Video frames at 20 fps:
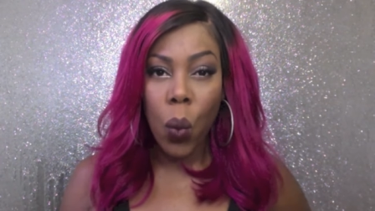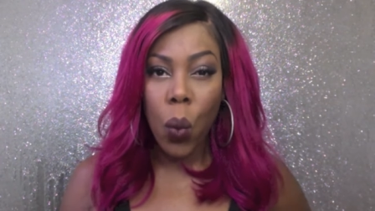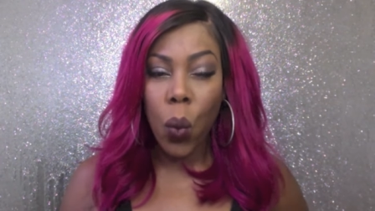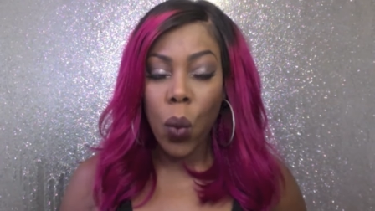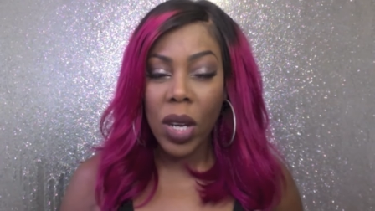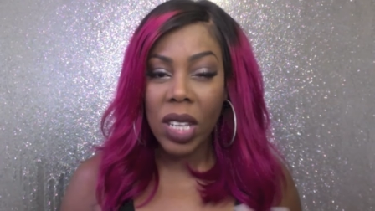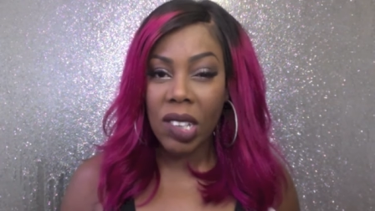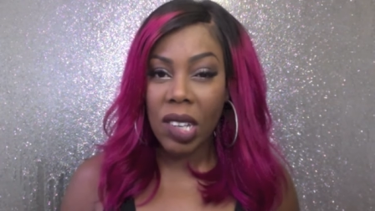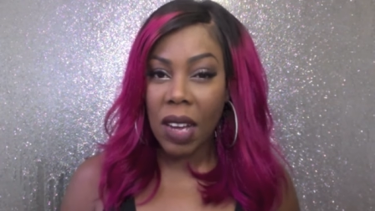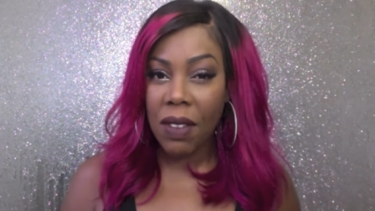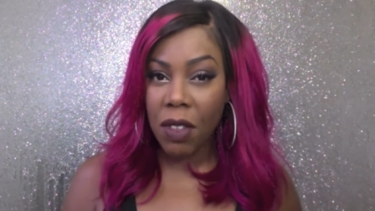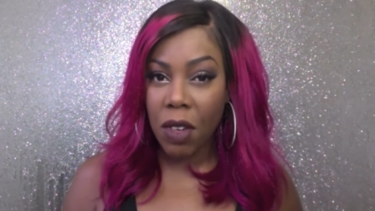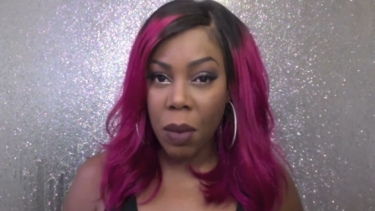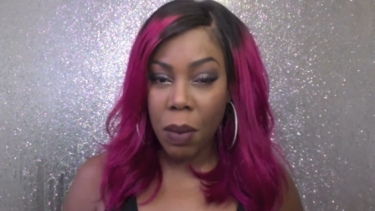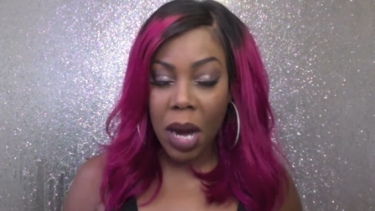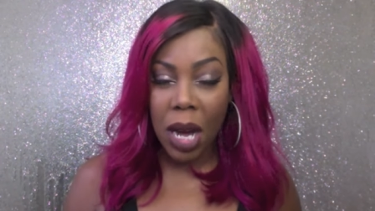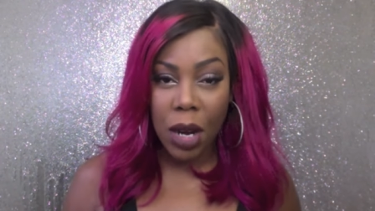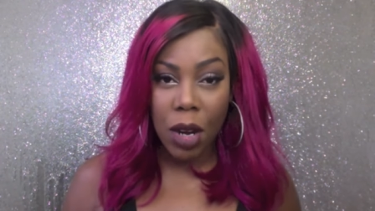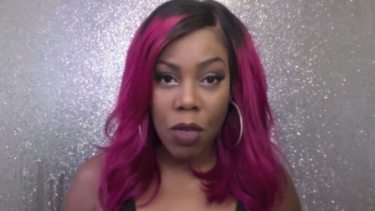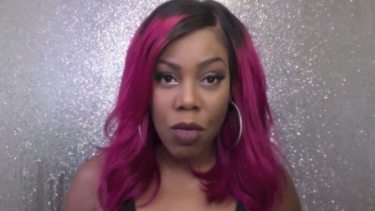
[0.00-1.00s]
whichever
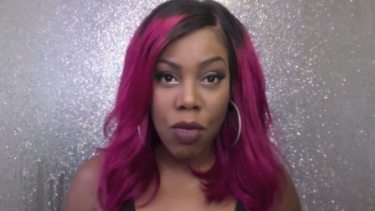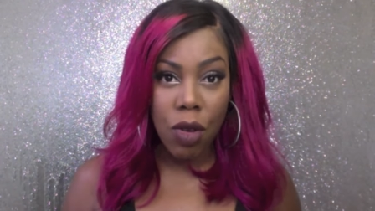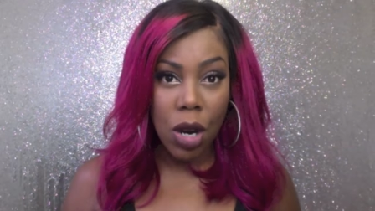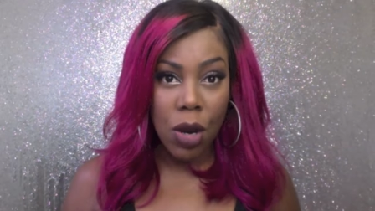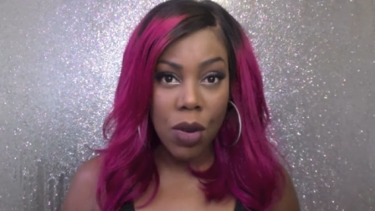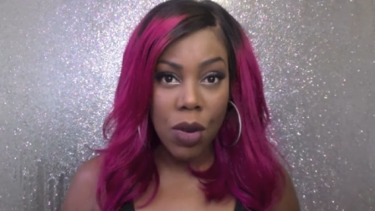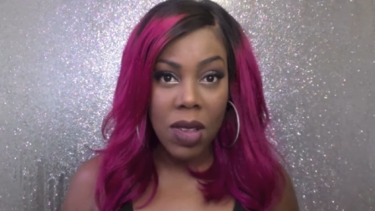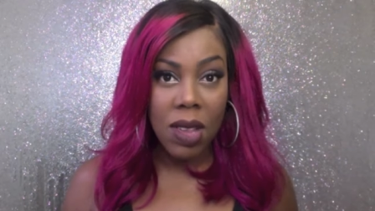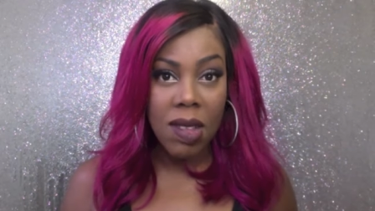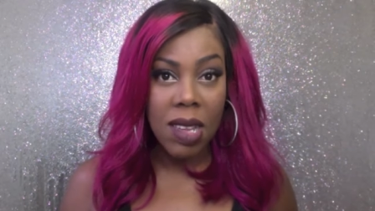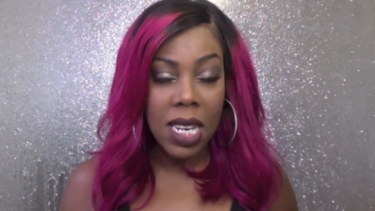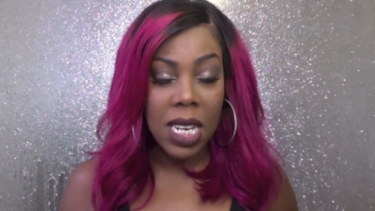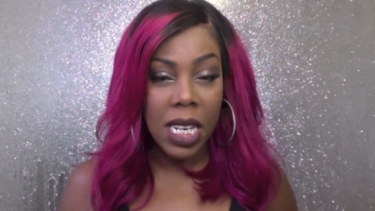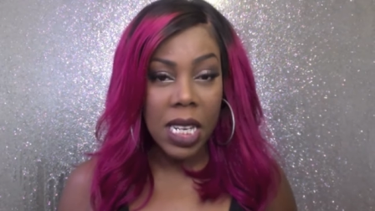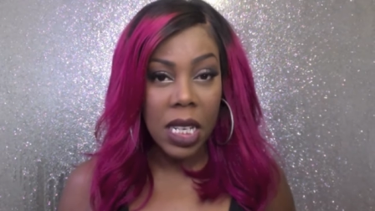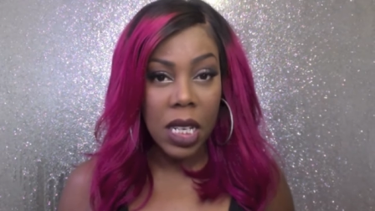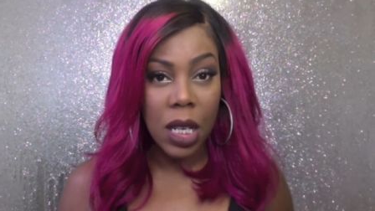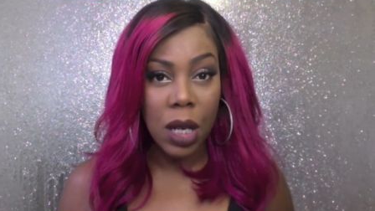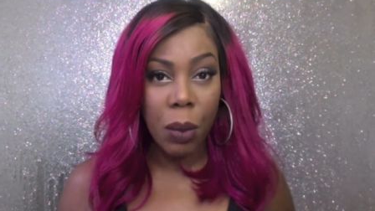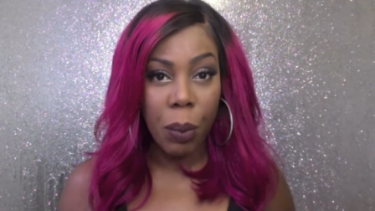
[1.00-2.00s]
amount of rows is
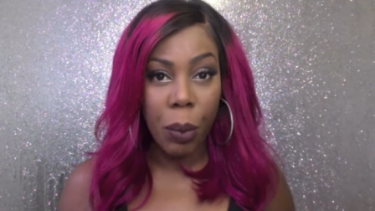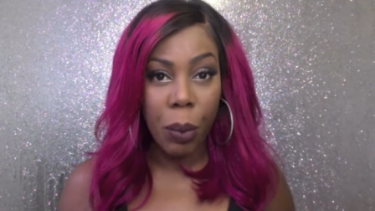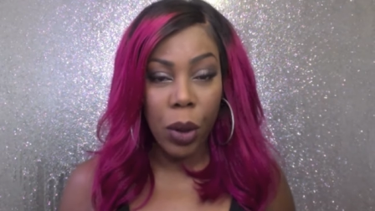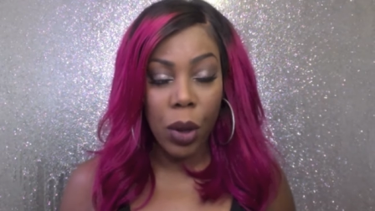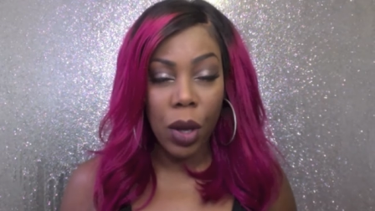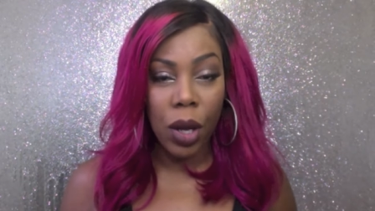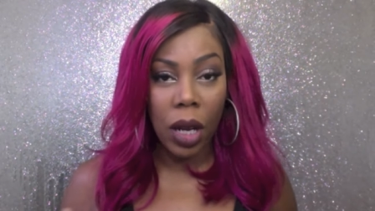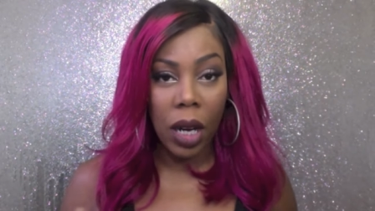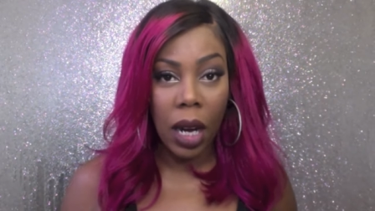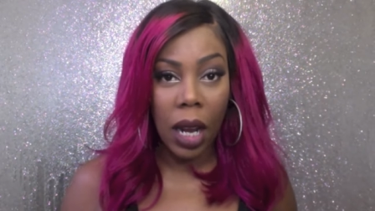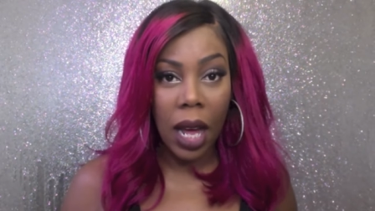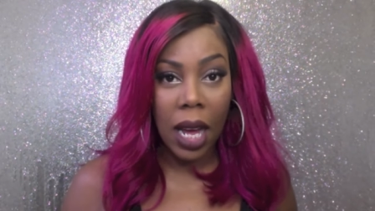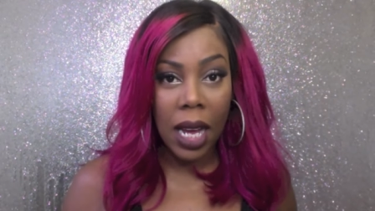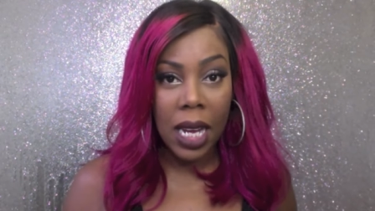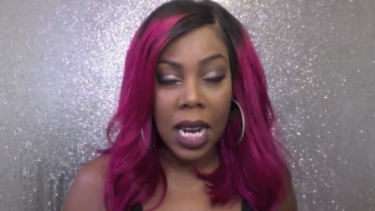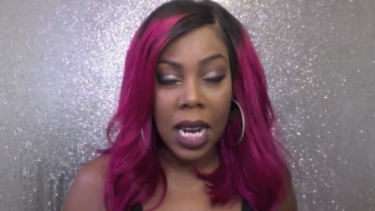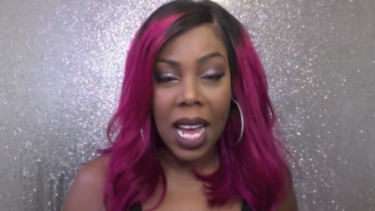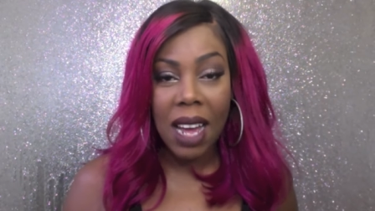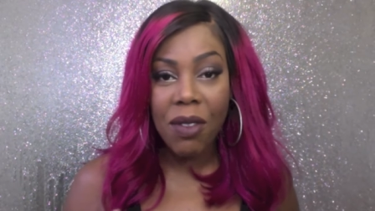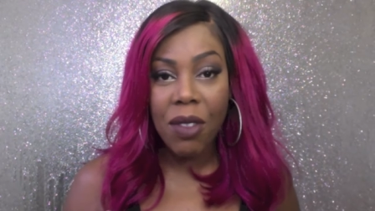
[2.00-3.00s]
needed per
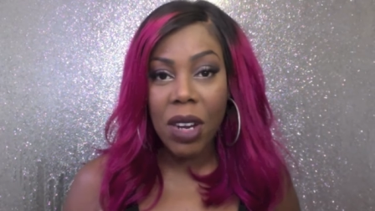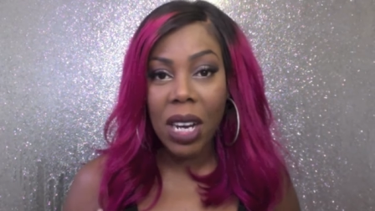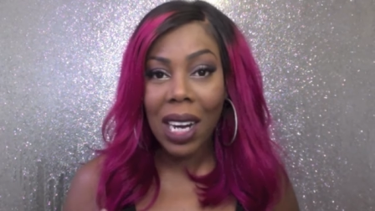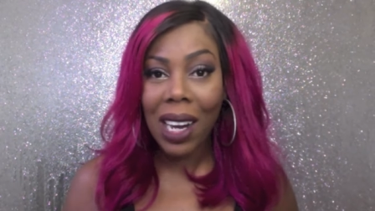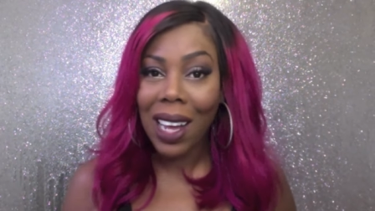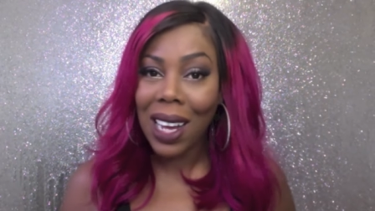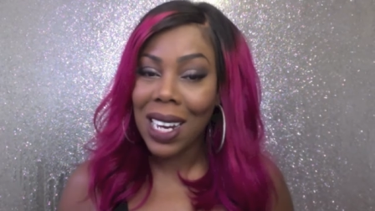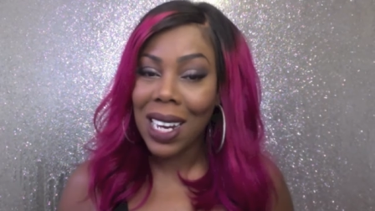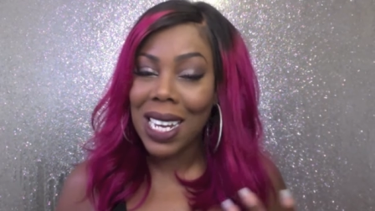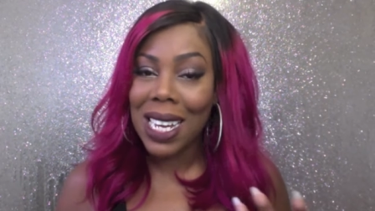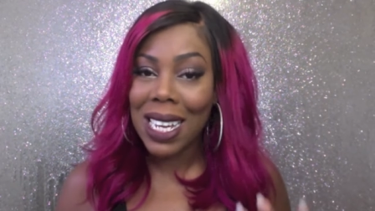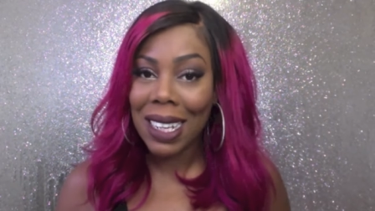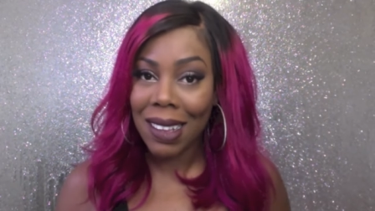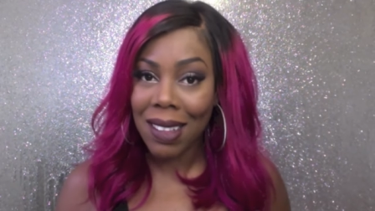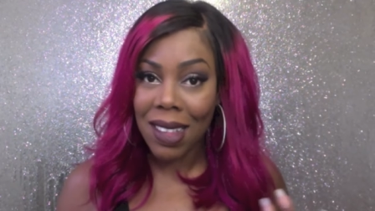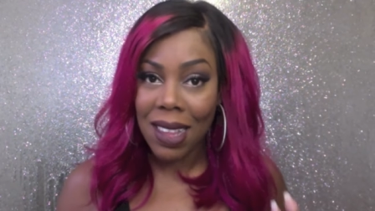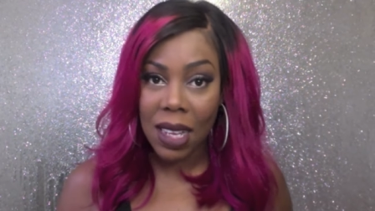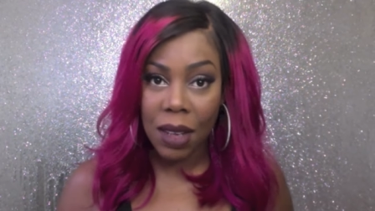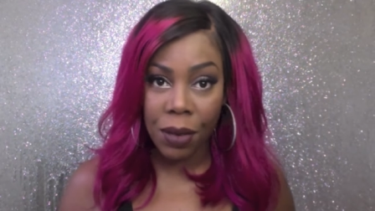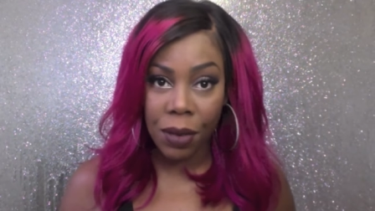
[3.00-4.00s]
client. Every client is
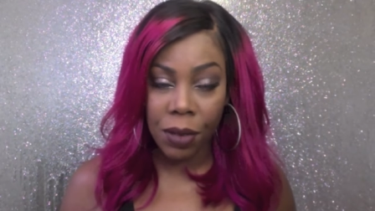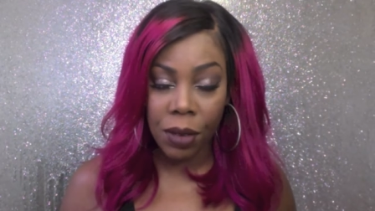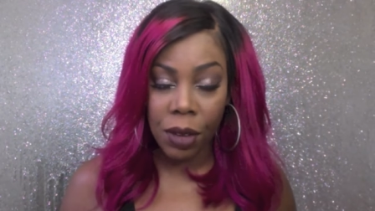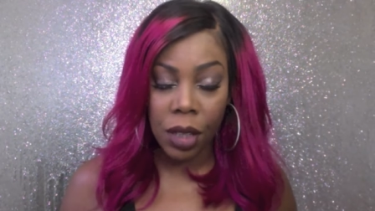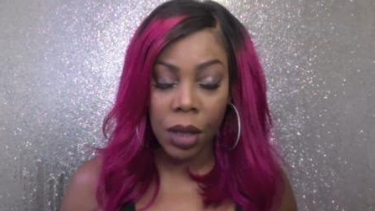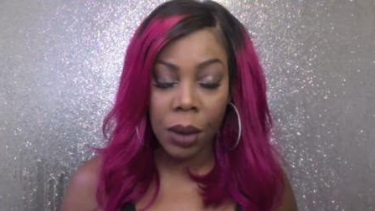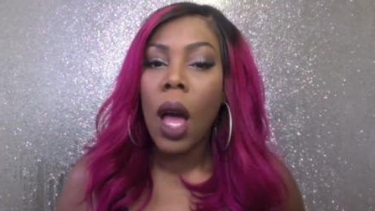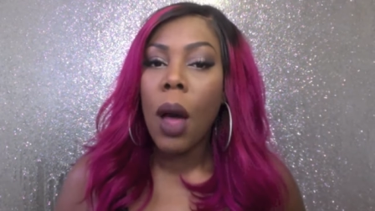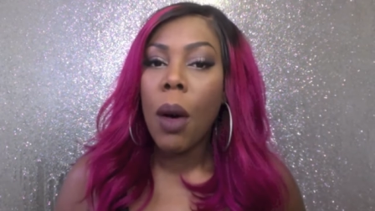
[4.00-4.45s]
different,